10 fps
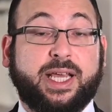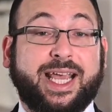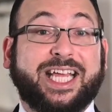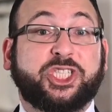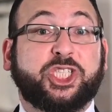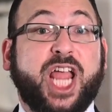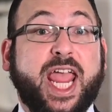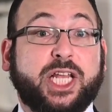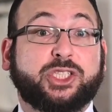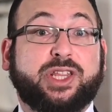It
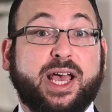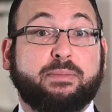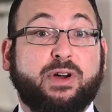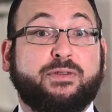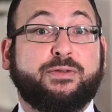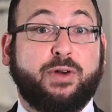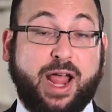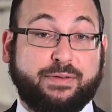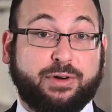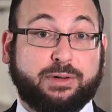changed them
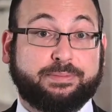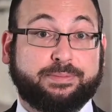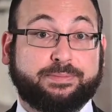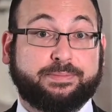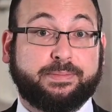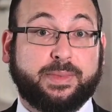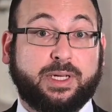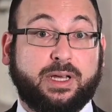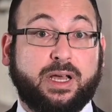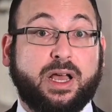forever.
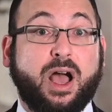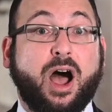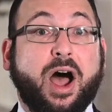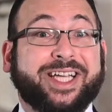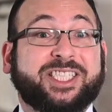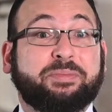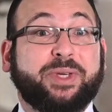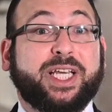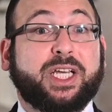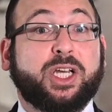I
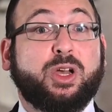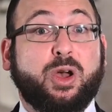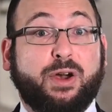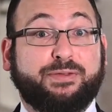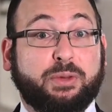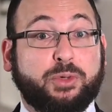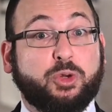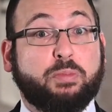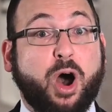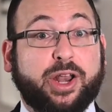speak of the
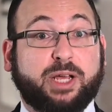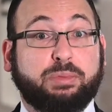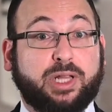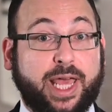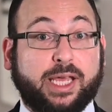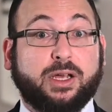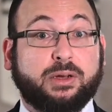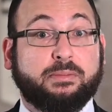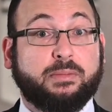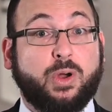bubonic plague,
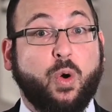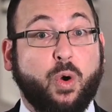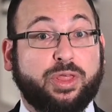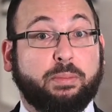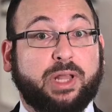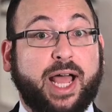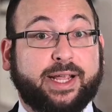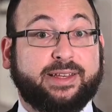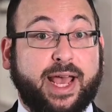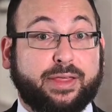or the
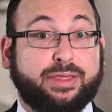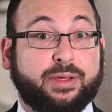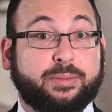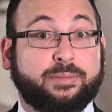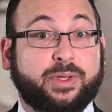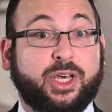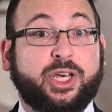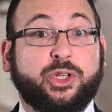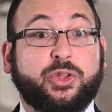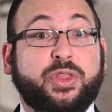Black Death.
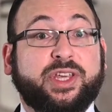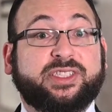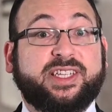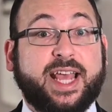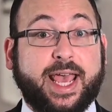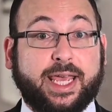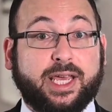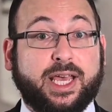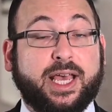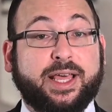To this day,
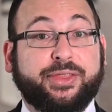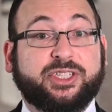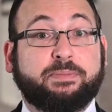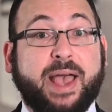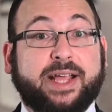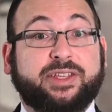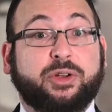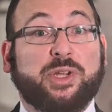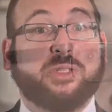this bacterial